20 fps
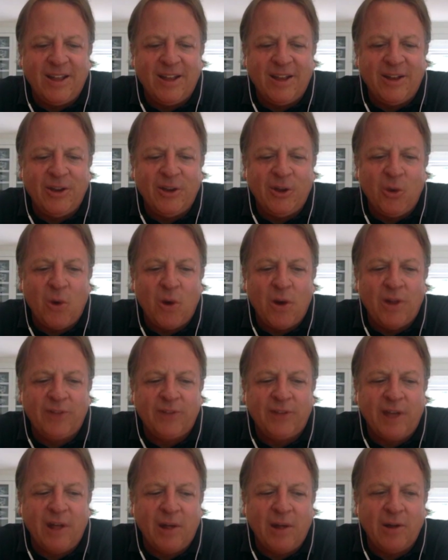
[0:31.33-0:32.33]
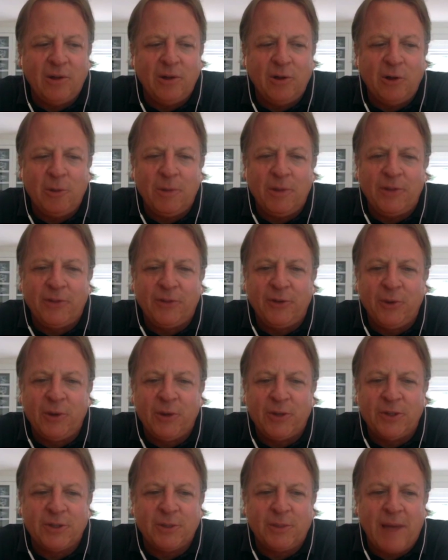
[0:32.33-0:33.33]
You want to tell it a little bit to
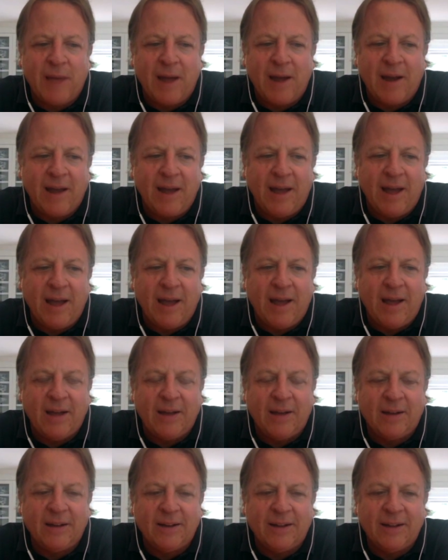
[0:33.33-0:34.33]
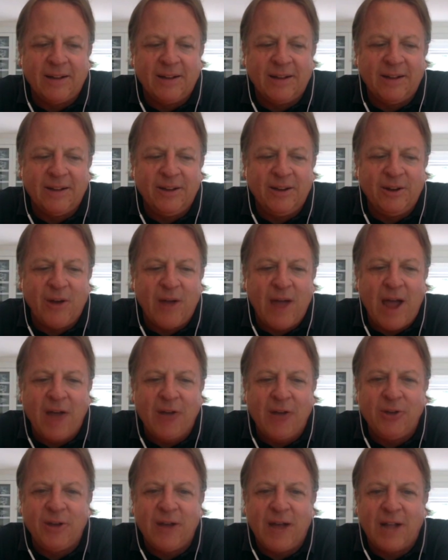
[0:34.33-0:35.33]
us about how
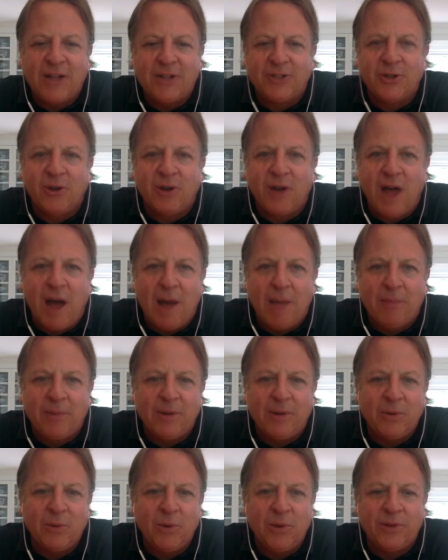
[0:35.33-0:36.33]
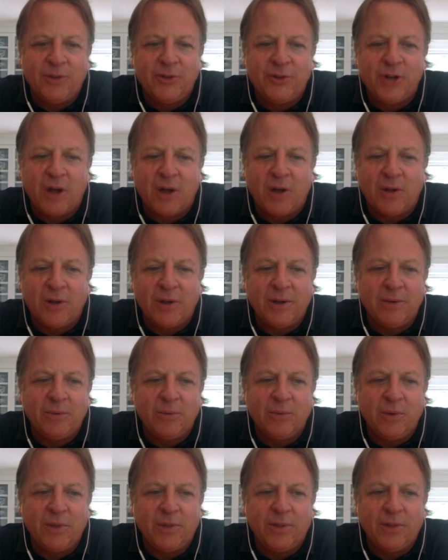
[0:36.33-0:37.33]
you got so competent with
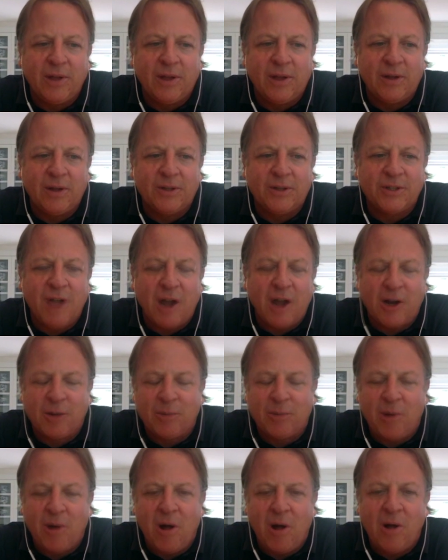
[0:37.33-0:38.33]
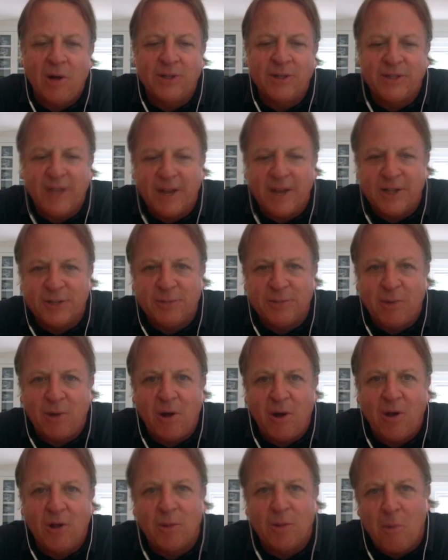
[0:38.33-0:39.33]
juggling with a soccer ball, a tennis
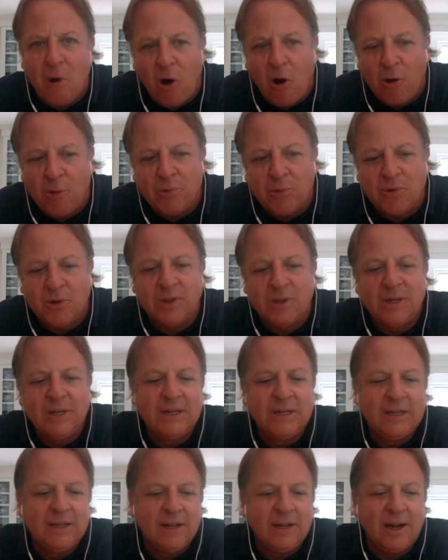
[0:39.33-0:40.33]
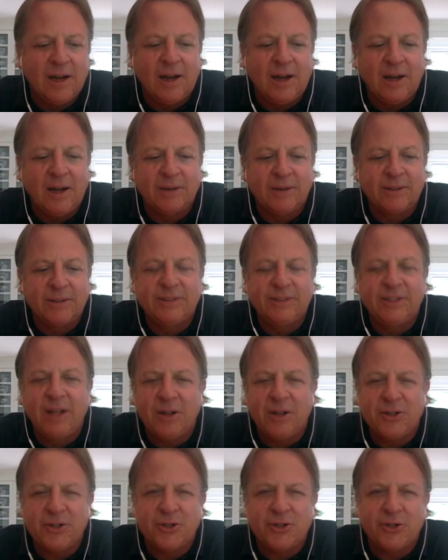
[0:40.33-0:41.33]
ball, a marble.
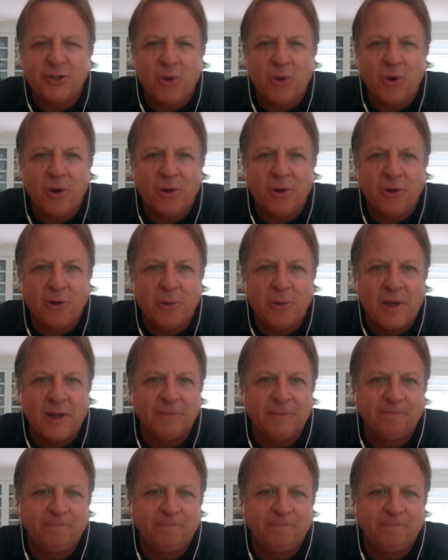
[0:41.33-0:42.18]
Tell us your story a little bit.